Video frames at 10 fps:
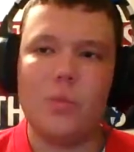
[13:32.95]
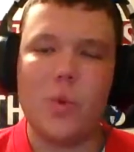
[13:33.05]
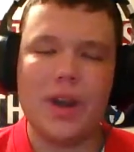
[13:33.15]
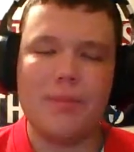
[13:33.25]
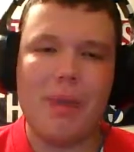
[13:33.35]

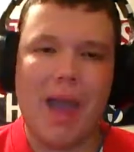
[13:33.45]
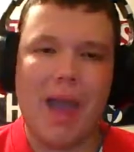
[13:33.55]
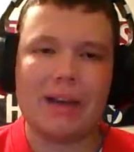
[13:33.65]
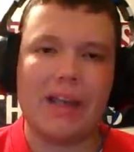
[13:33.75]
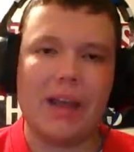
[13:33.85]
and
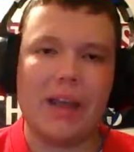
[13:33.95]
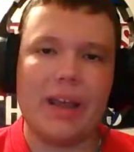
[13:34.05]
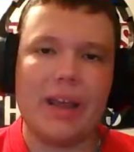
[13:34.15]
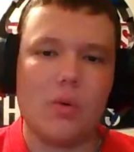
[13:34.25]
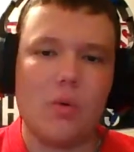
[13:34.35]
winning
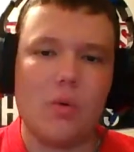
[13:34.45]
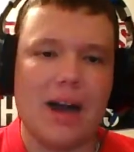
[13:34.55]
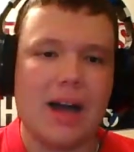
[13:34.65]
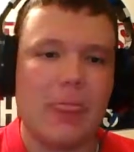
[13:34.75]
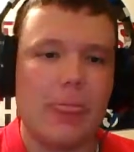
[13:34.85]
back that number
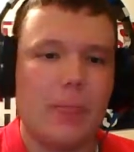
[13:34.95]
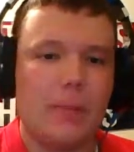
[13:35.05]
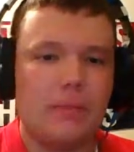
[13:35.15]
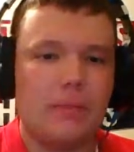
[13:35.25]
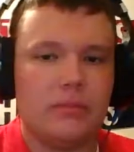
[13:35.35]
1 spot.